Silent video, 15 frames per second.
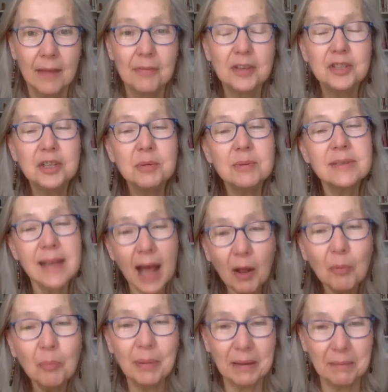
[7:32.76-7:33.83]
that she was
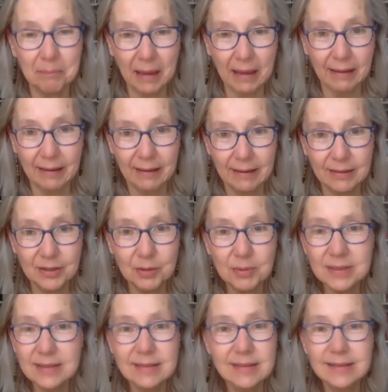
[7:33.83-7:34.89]
helping me. She
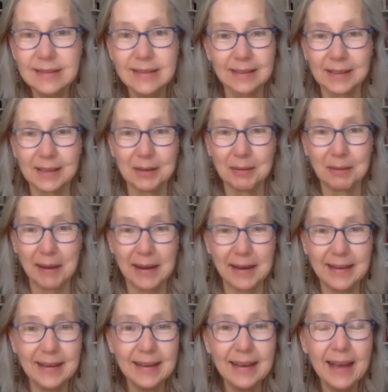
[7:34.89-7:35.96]
wasn't stealing
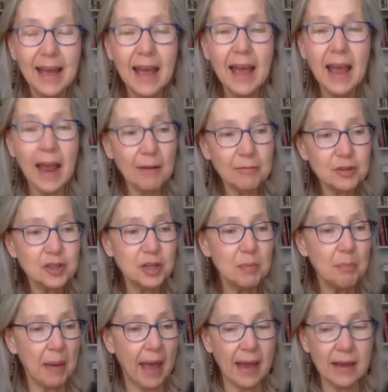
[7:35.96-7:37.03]
Reiki. After
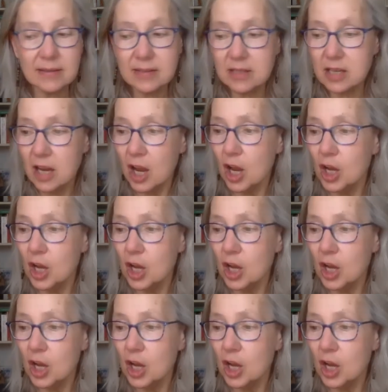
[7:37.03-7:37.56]
she passed,